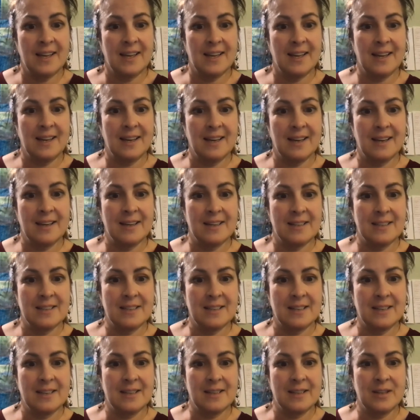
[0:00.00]
and
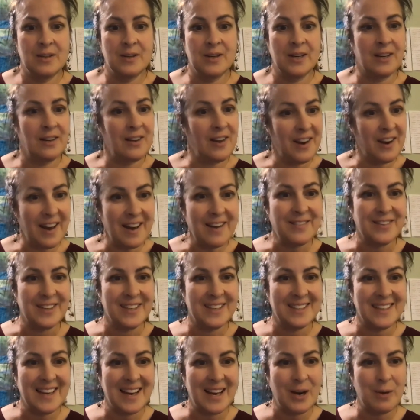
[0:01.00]
you get a lot out of it.
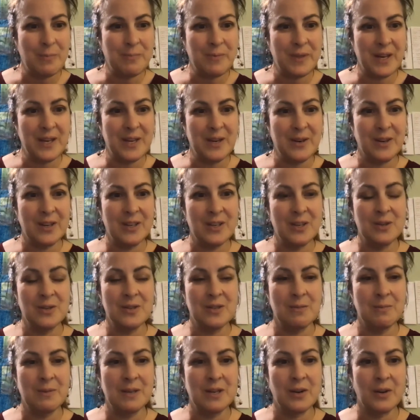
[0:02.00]
I hope that you can use
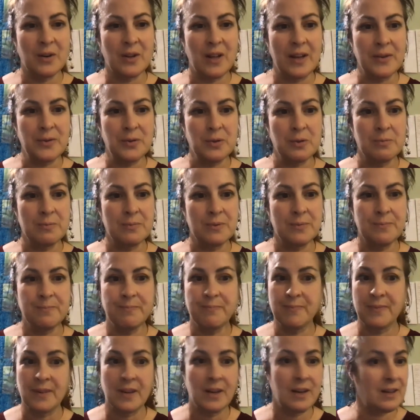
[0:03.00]
them in your classrooms
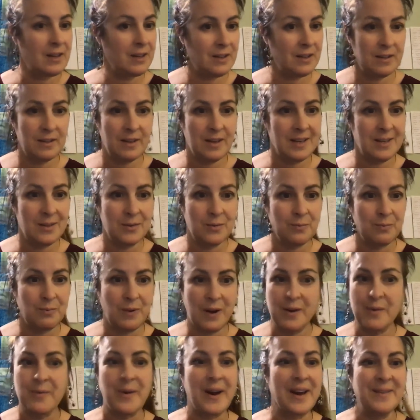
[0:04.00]

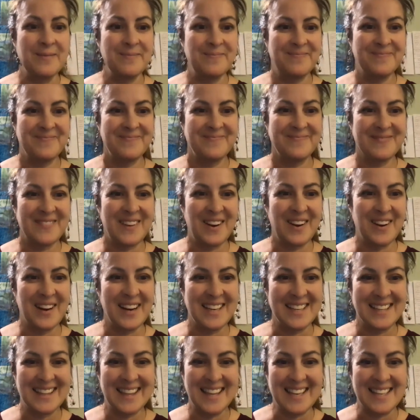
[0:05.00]
right away. All
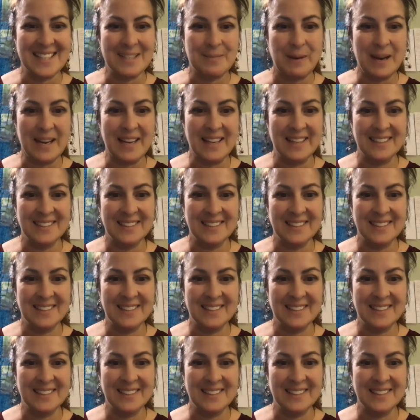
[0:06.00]
right, thanks, bye.